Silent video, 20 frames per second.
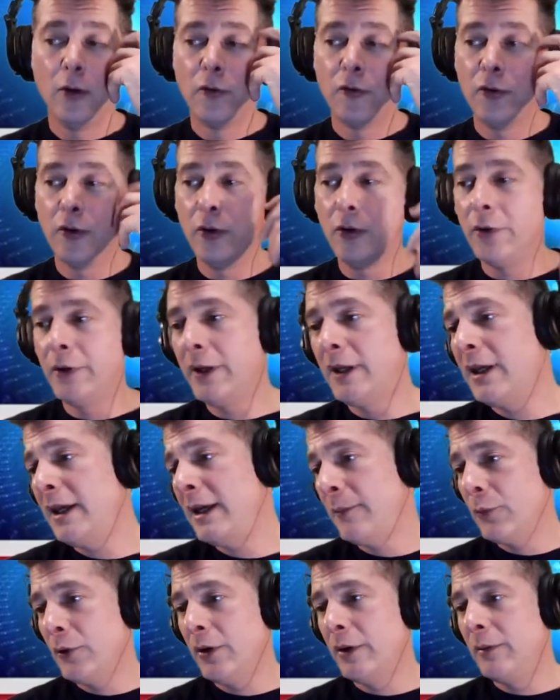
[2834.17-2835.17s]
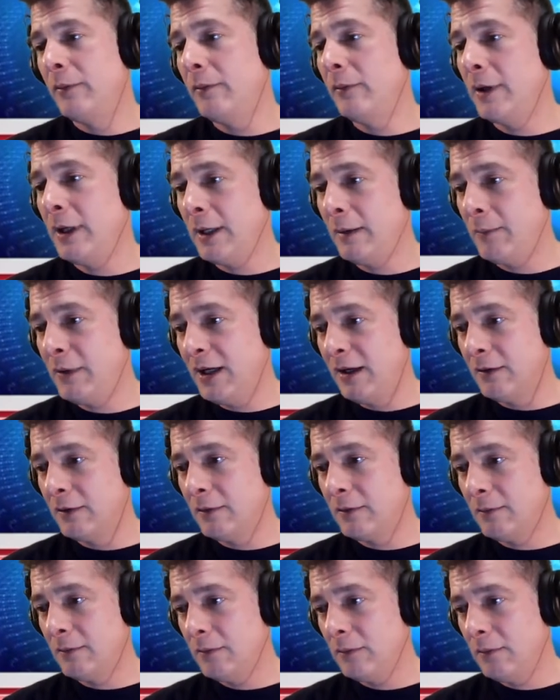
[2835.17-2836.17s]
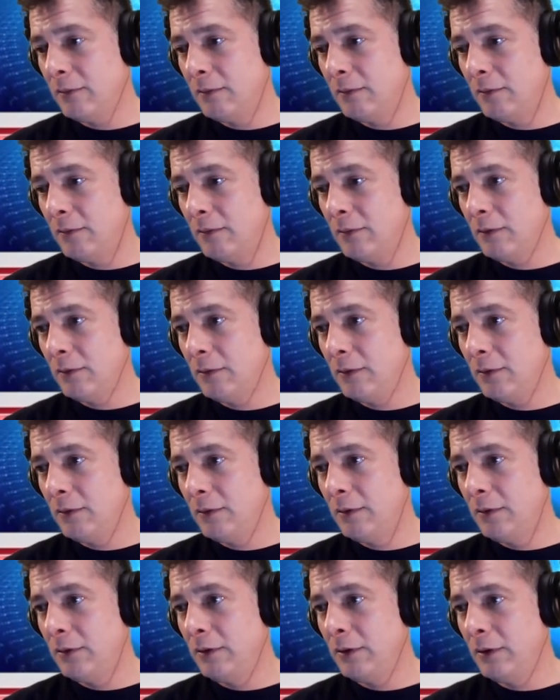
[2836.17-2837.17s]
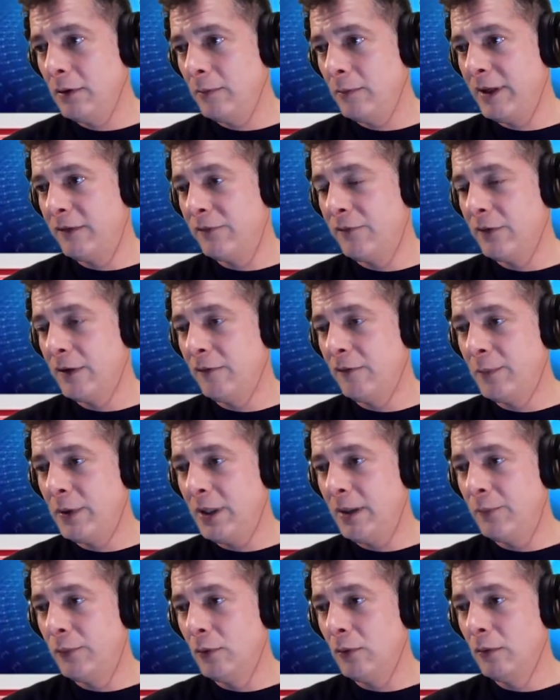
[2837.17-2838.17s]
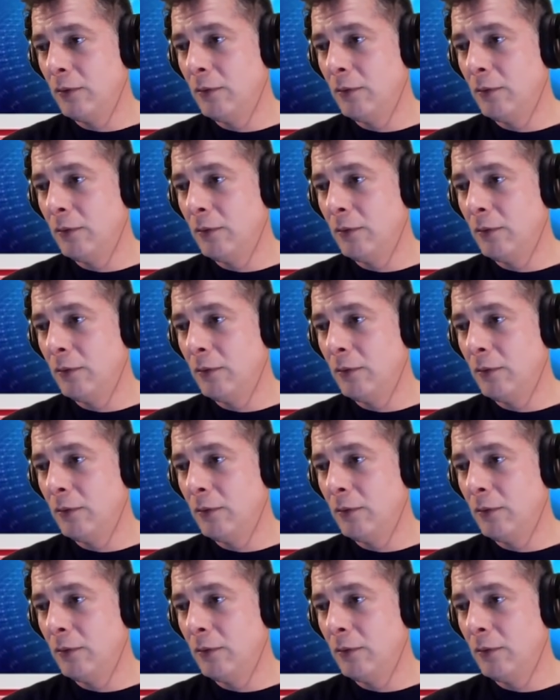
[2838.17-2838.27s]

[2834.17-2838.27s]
turn on a camera and make, you know, make fun of people.